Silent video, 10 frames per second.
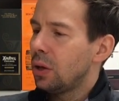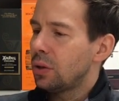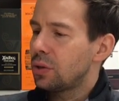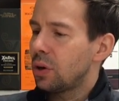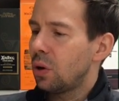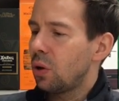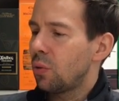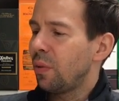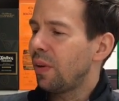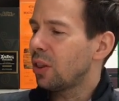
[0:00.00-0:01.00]
So
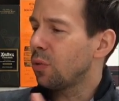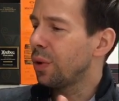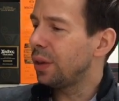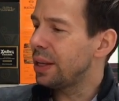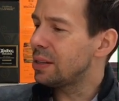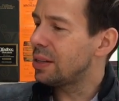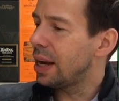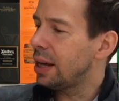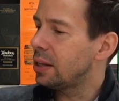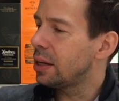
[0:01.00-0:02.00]
we've got the release
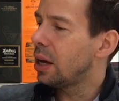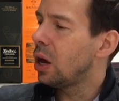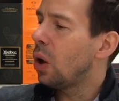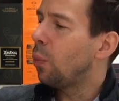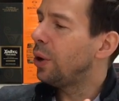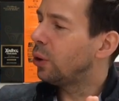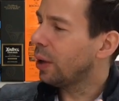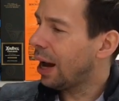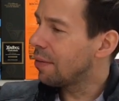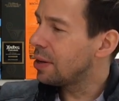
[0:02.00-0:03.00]
date. We
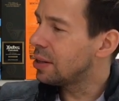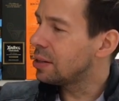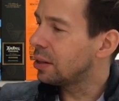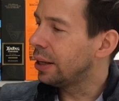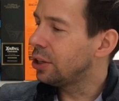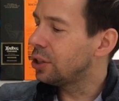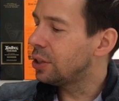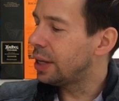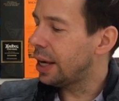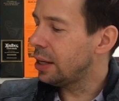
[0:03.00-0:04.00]
don't have the
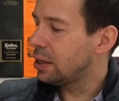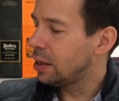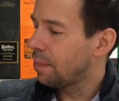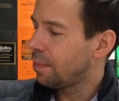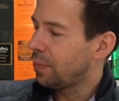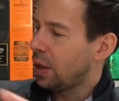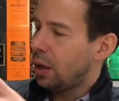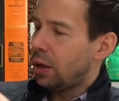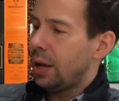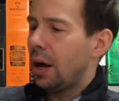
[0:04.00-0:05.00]
distillation date.
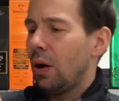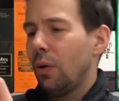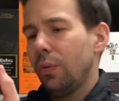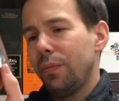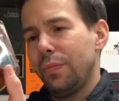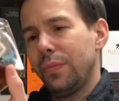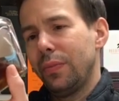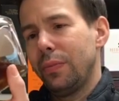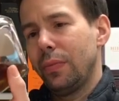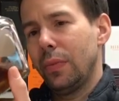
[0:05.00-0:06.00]
Now,
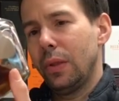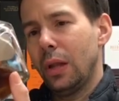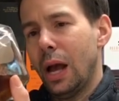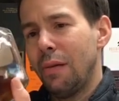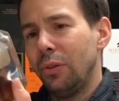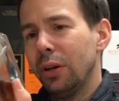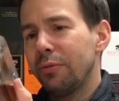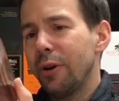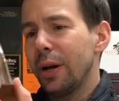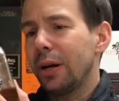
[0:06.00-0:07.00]
I've
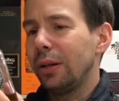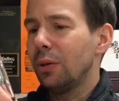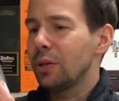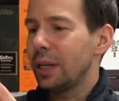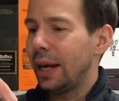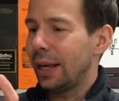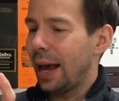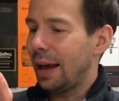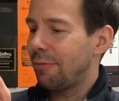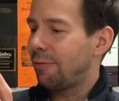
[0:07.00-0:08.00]
looked very closely. I
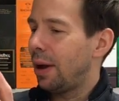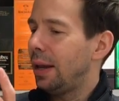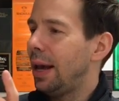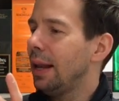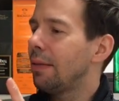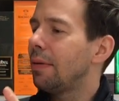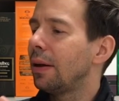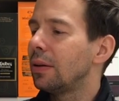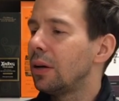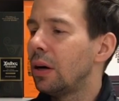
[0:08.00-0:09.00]
can't find
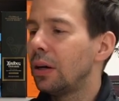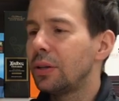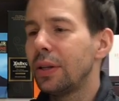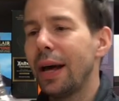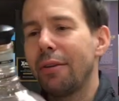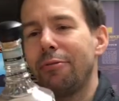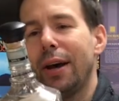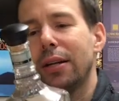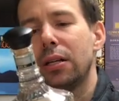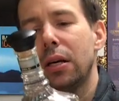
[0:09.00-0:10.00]
anything to that
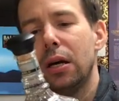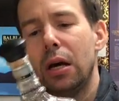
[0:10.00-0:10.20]
effect.